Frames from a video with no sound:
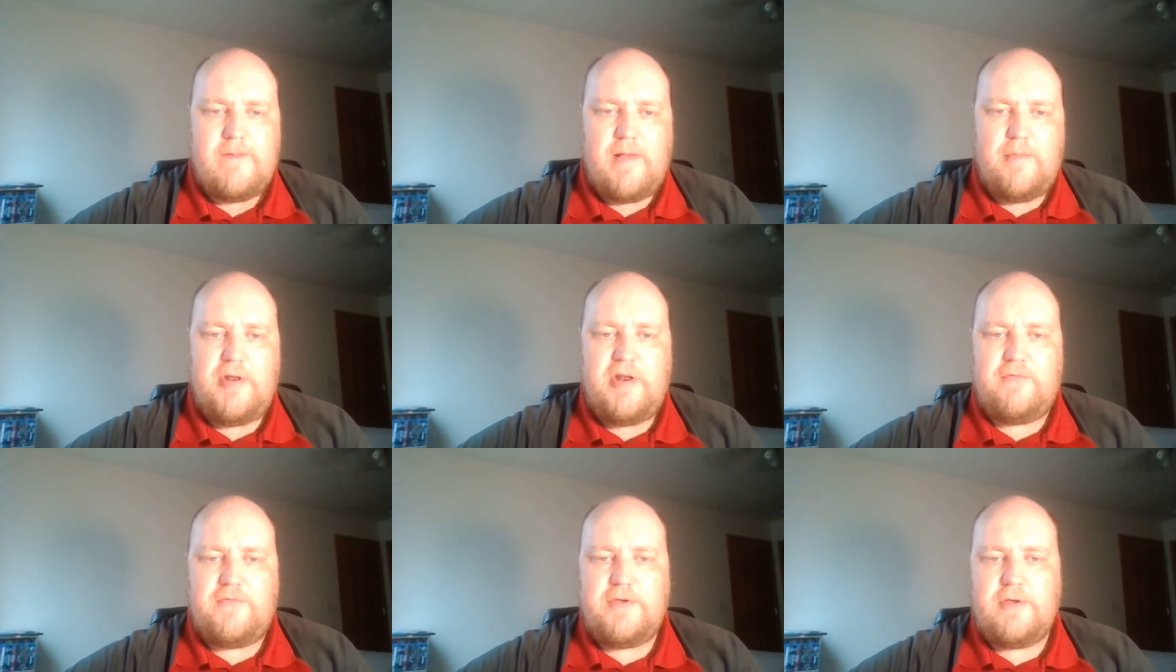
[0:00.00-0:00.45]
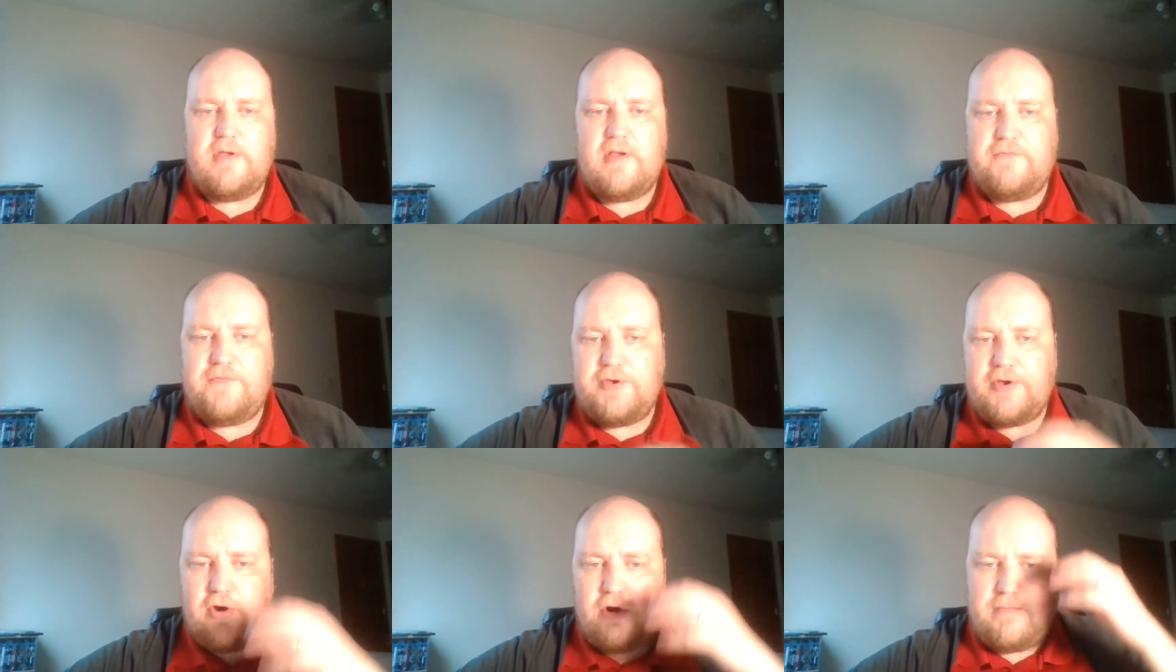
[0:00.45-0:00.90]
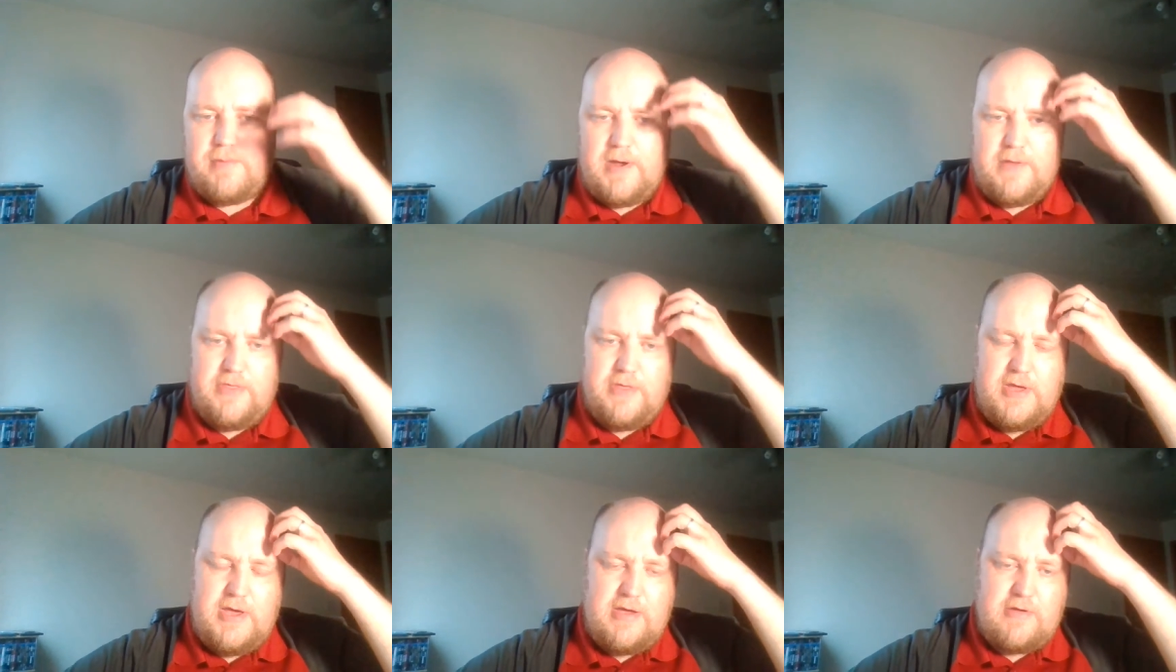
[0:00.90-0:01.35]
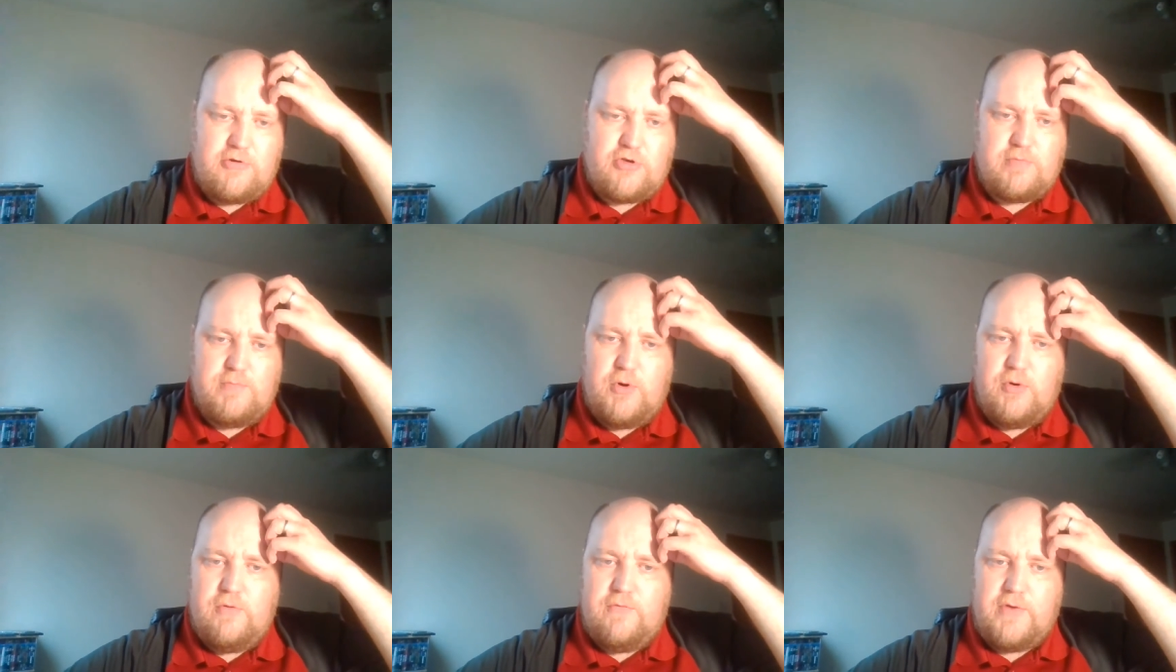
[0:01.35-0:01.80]
I mean, if you if you go by
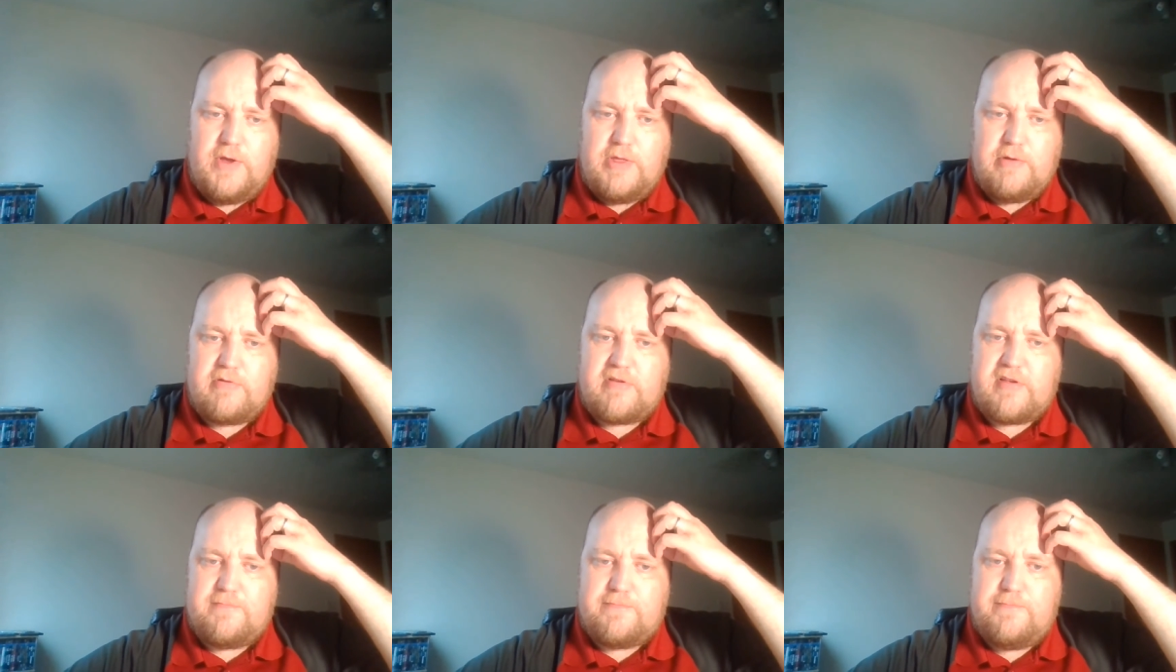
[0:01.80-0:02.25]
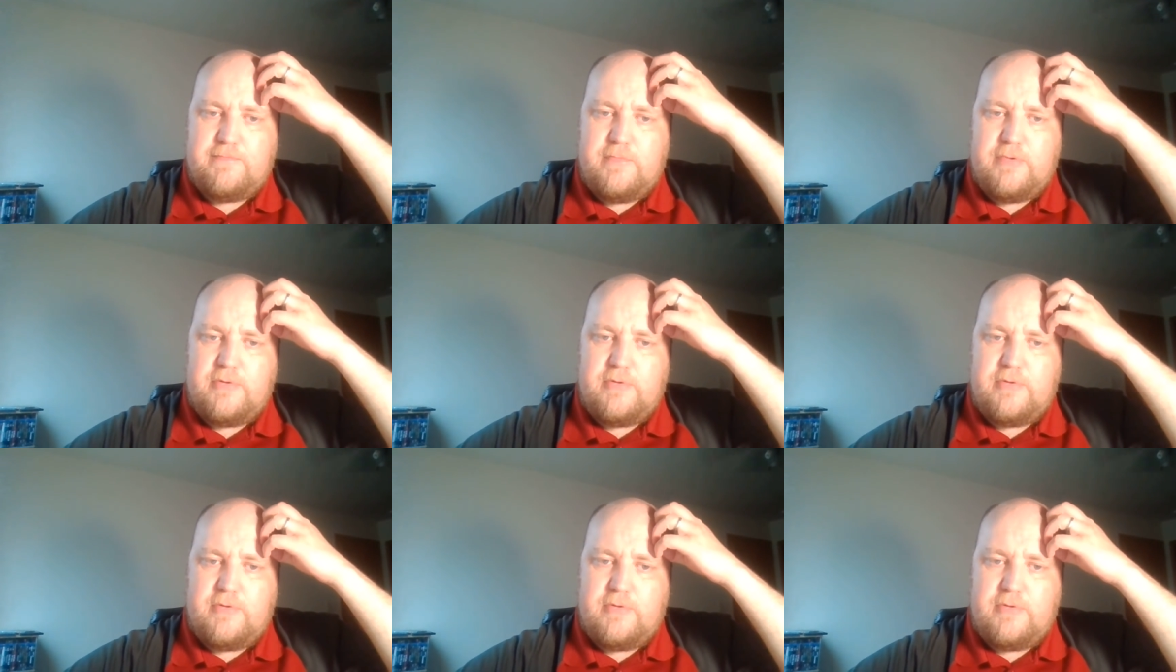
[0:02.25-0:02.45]
each movie, there's a,